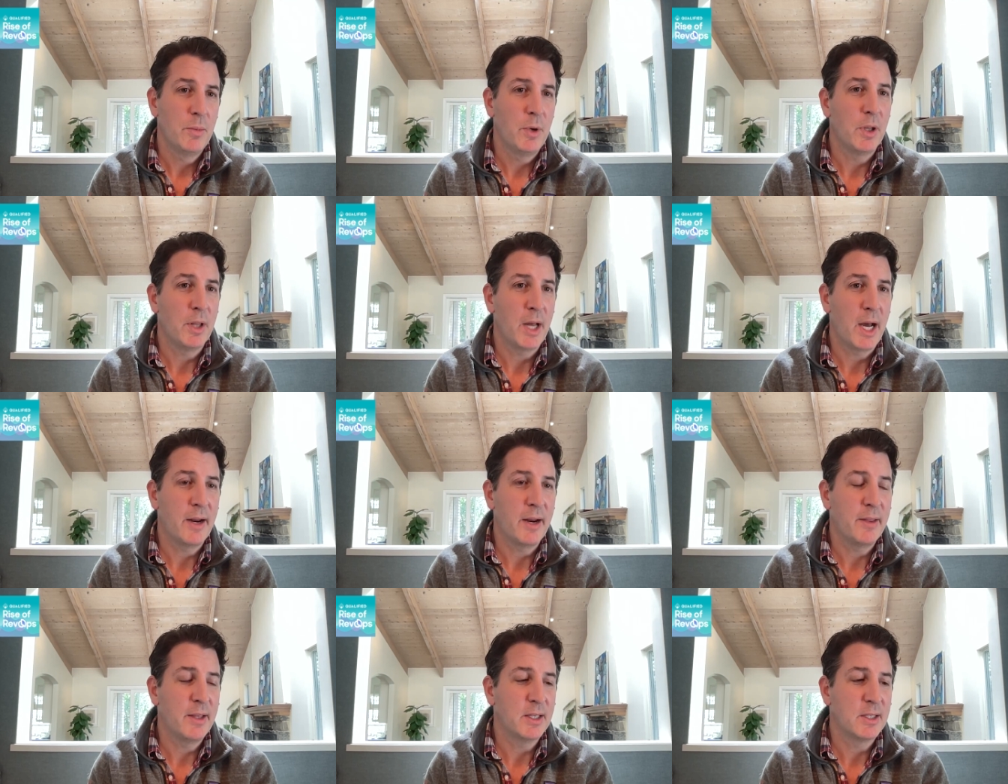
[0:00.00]
a
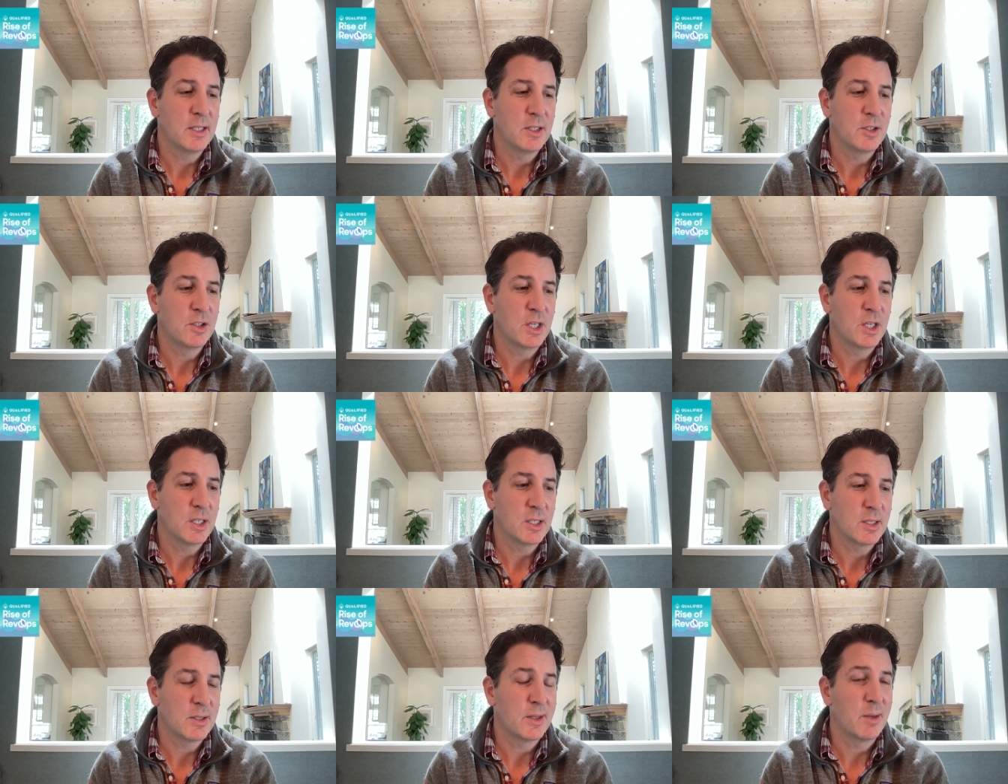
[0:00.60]
lot of this is
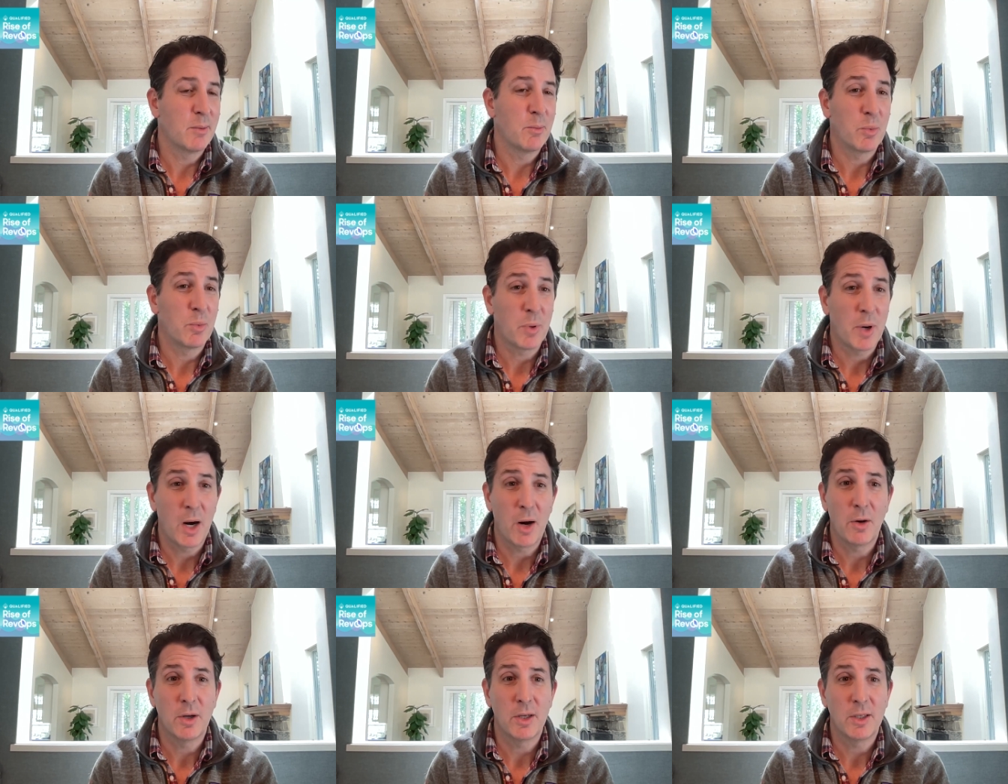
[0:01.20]
just the
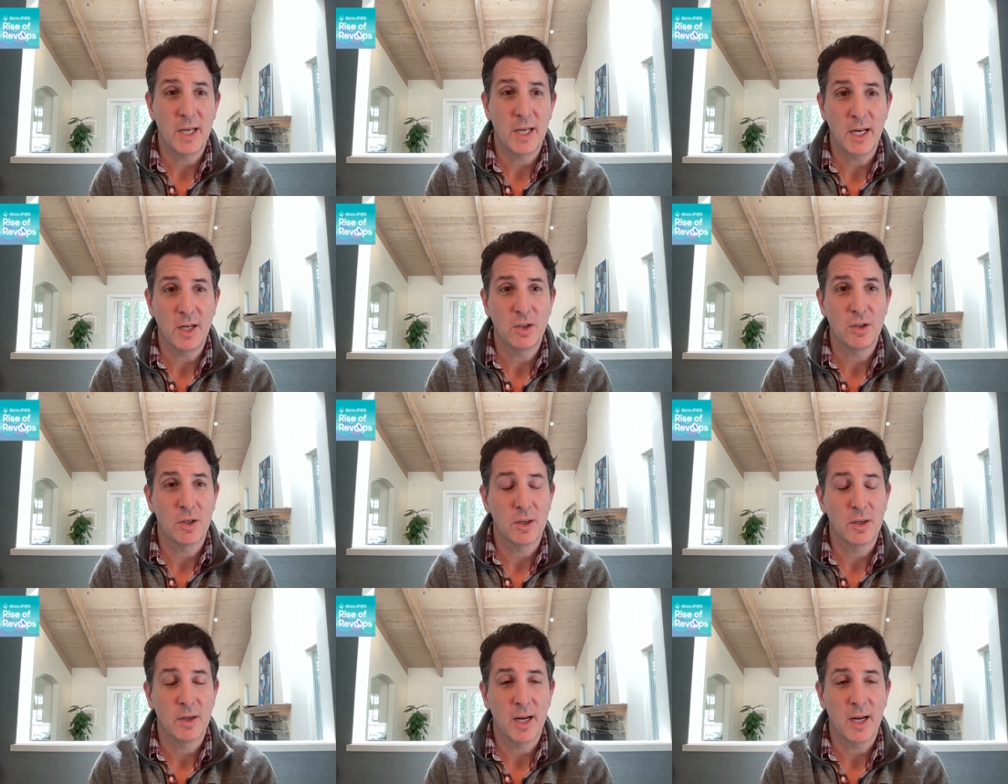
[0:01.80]

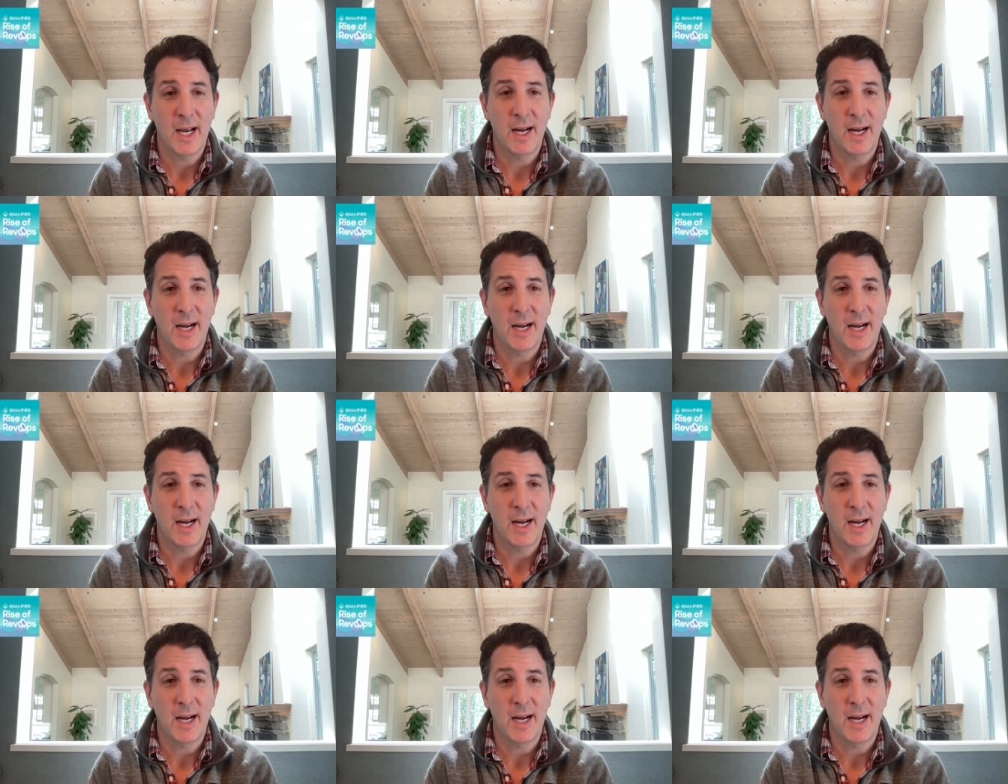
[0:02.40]
prioritization,